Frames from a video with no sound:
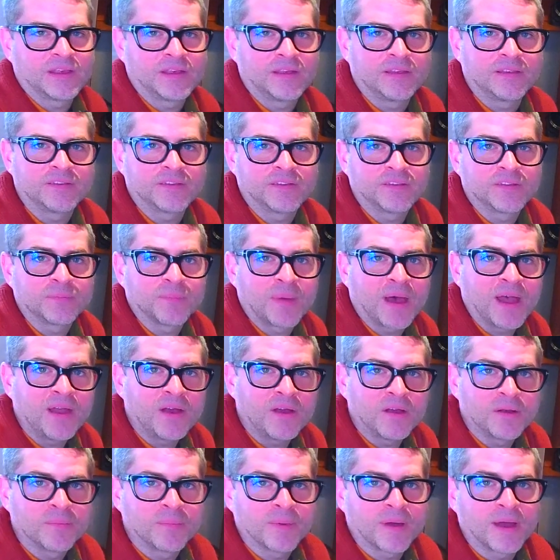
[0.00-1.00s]
is
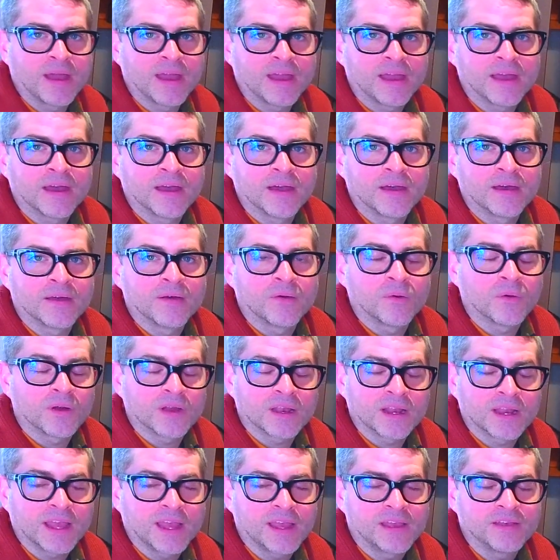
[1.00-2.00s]
inspired by an
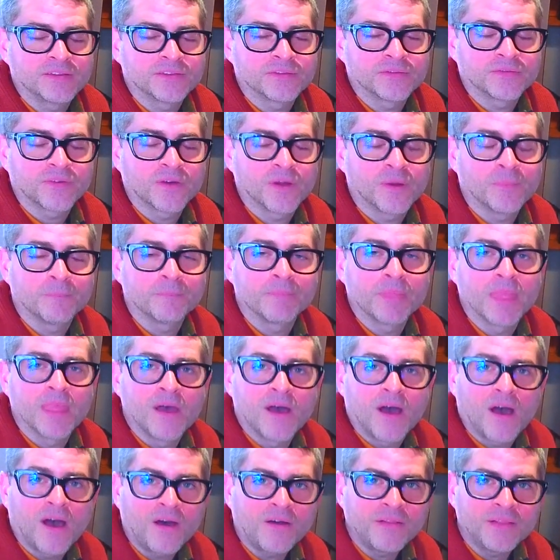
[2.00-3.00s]
organ case from
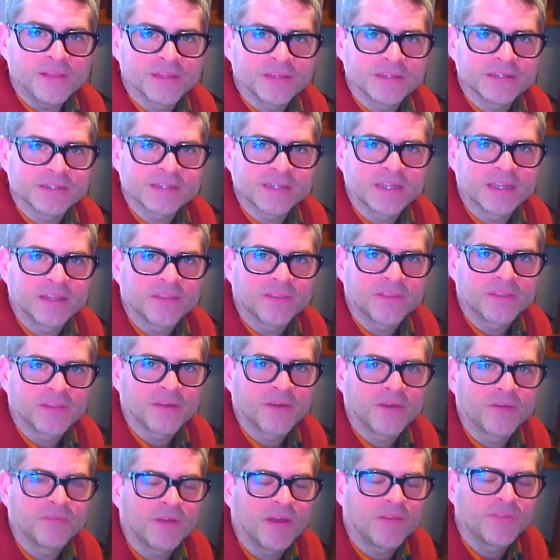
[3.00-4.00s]
Holland
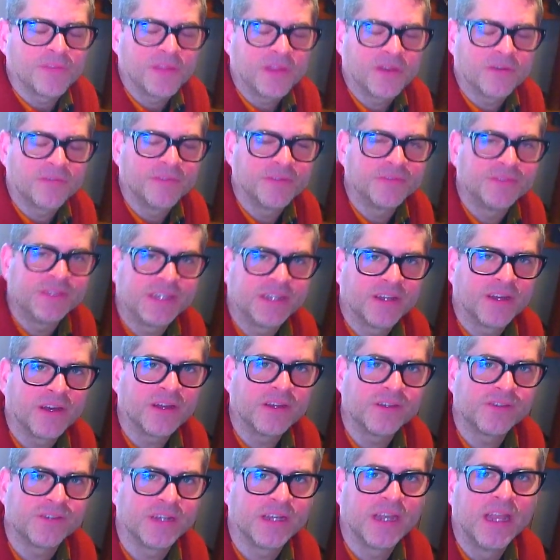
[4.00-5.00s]
around the year
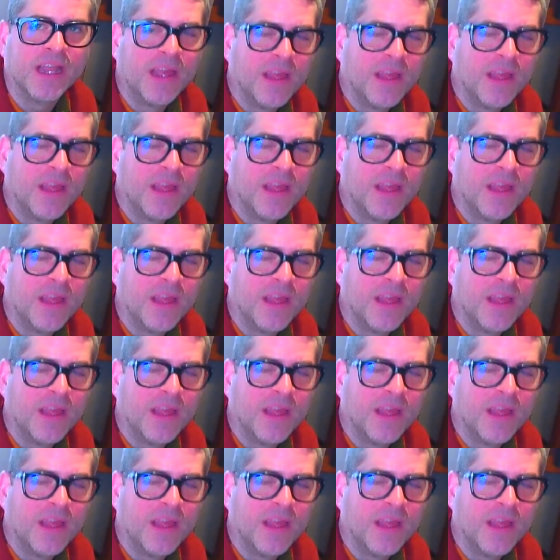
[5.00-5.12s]
1500.